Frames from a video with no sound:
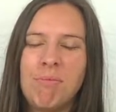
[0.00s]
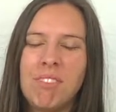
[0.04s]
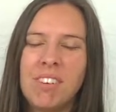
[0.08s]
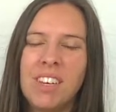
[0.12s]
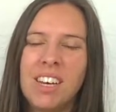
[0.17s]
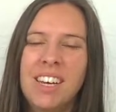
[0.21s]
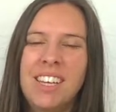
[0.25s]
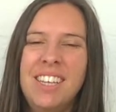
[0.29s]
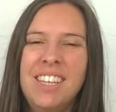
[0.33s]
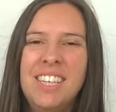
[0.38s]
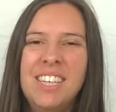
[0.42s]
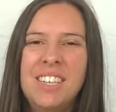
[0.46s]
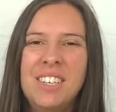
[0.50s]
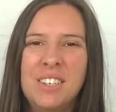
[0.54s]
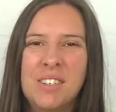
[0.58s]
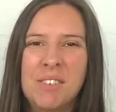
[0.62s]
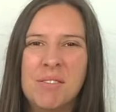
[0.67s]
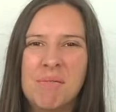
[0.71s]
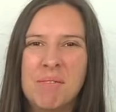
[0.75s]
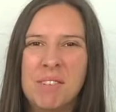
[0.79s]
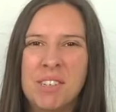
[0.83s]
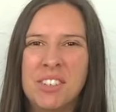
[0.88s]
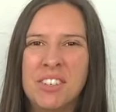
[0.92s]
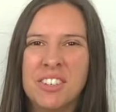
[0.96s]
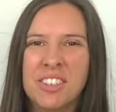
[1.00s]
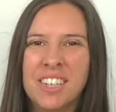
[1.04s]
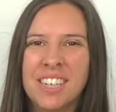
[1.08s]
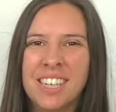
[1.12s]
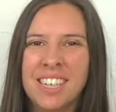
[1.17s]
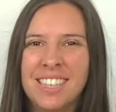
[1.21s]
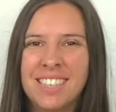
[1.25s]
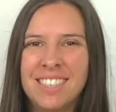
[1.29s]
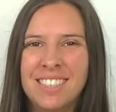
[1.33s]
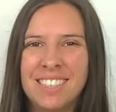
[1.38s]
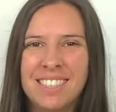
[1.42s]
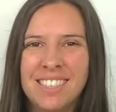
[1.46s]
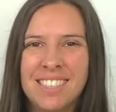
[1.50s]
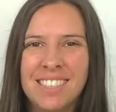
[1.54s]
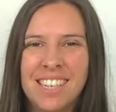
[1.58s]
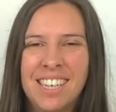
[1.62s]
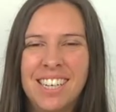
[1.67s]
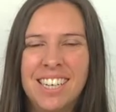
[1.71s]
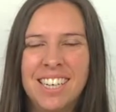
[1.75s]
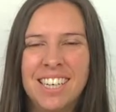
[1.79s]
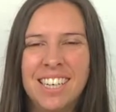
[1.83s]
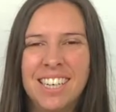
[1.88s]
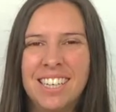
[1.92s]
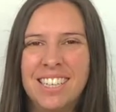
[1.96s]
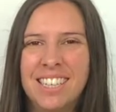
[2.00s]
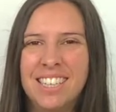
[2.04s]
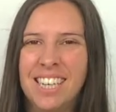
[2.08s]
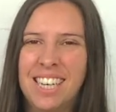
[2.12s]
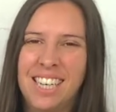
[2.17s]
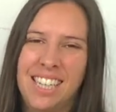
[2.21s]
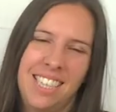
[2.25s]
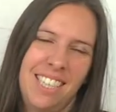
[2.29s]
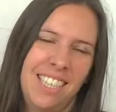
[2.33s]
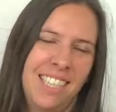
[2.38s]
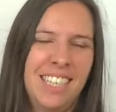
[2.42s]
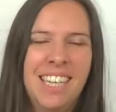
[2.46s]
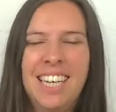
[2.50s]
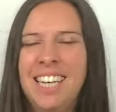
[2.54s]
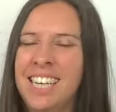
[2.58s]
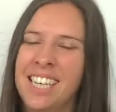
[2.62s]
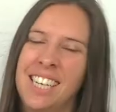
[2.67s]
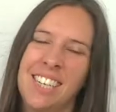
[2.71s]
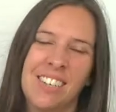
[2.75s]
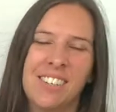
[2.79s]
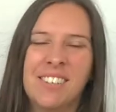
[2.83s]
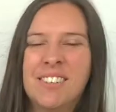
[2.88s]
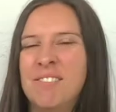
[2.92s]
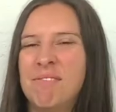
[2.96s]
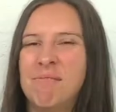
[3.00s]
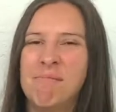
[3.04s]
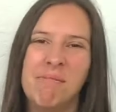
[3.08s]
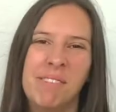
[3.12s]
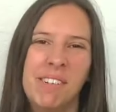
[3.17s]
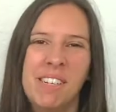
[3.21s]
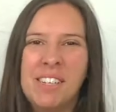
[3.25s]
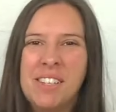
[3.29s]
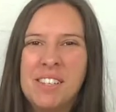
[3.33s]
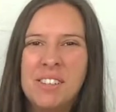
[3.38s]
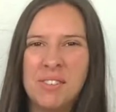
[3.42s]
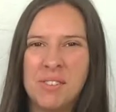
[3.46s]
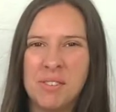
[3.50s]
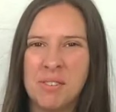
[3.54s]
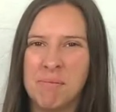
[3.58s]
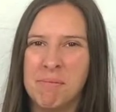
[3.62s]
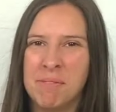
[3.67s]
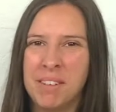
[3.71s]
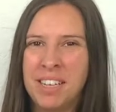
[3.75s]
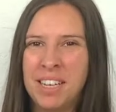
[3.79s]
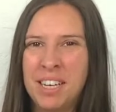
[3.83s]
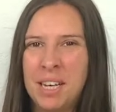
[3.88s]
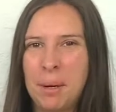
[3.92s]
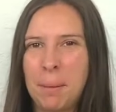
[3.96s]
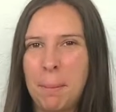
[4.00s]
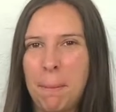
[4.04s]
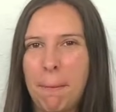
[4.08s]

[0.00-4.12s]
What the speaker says: And then open your eyes. Nice. Let it go. Breathe normally.